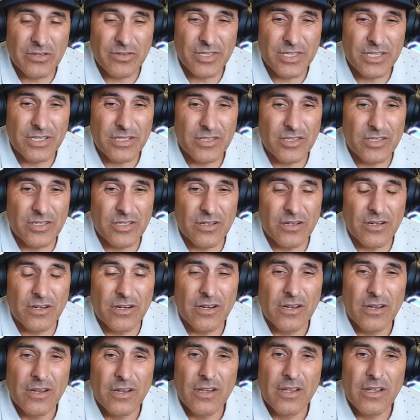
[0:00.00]
Sinister
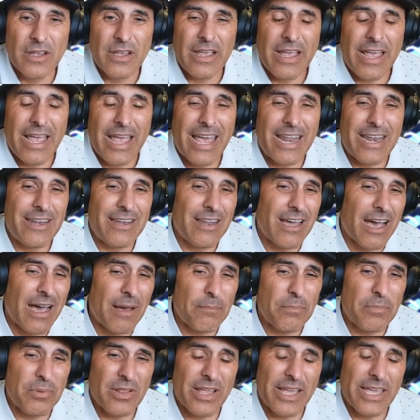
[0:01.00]
and
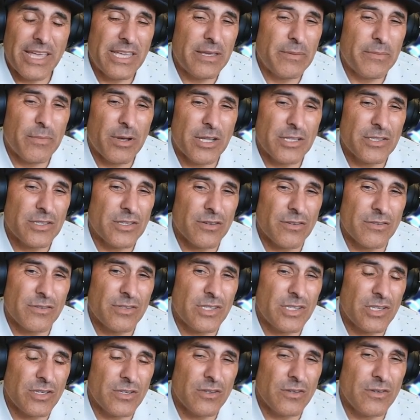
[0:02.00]
not play him on turn
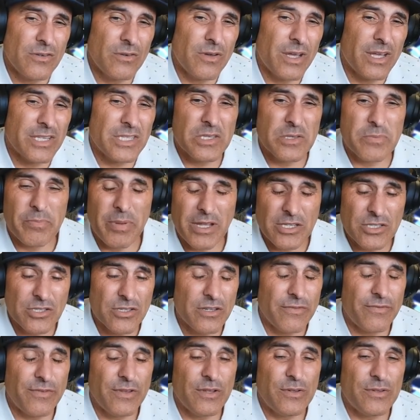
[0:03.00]
2, especially
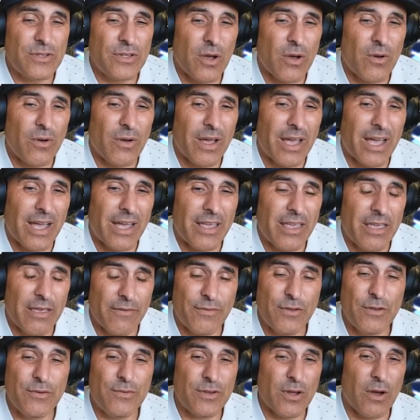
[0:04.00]
if
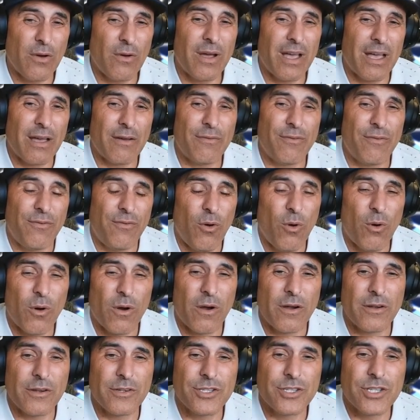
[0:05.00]
you don't have
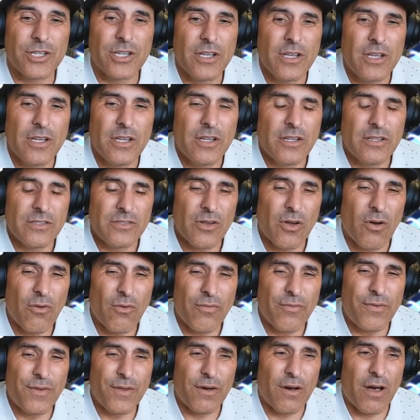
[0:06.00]
Forge. Don't
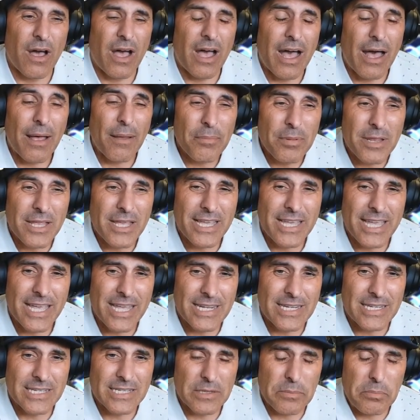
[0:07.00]
feel
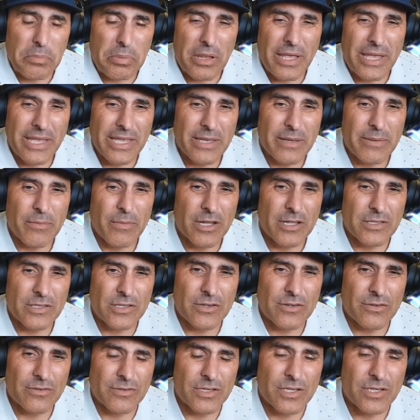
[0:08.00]
obligated to play him on
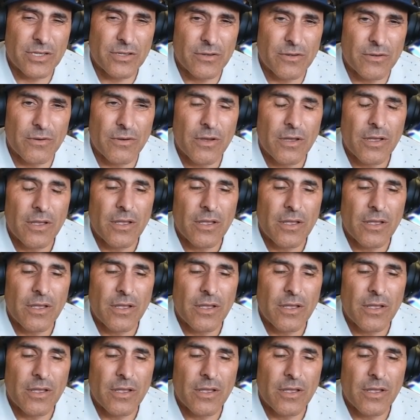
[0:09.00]
turn 2.